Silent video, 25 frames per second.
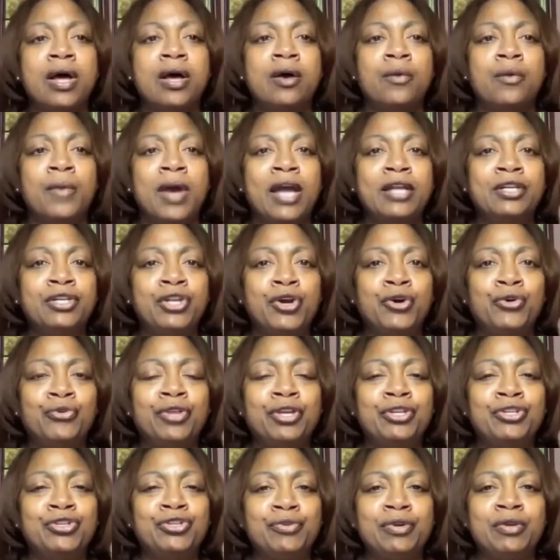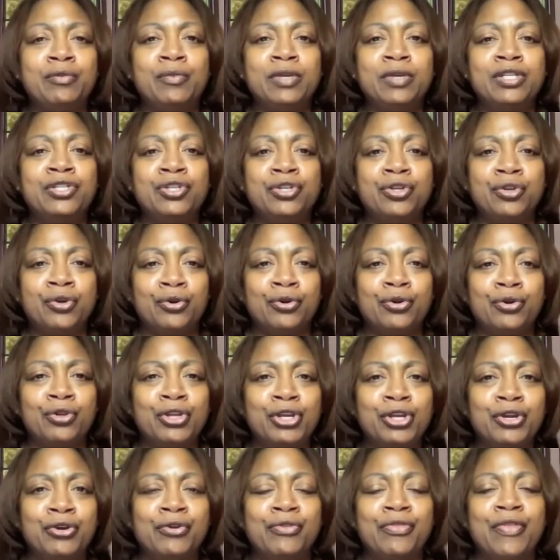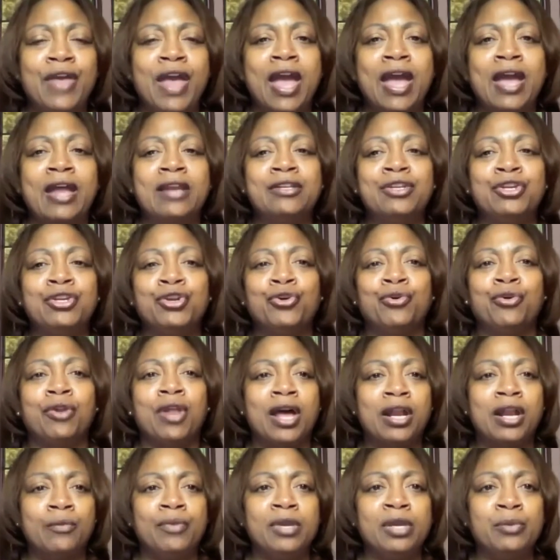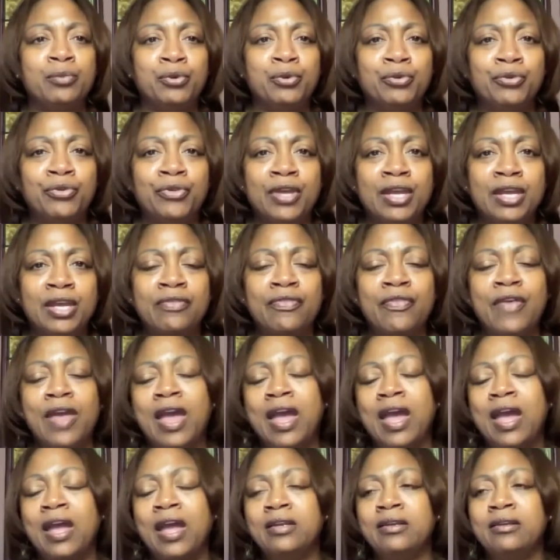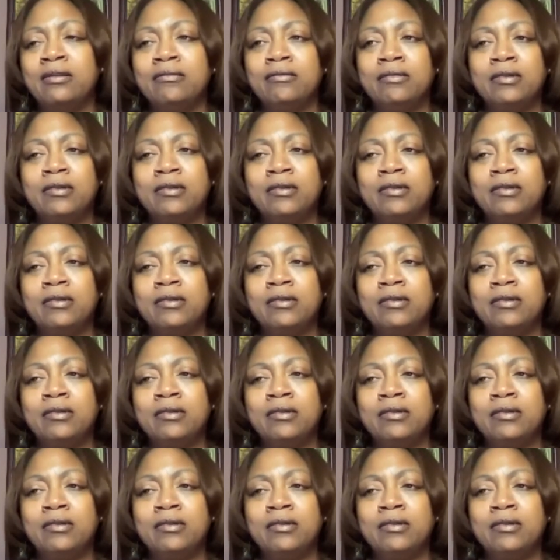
I know that you had mentioned earlier that, you know, a lot of people think that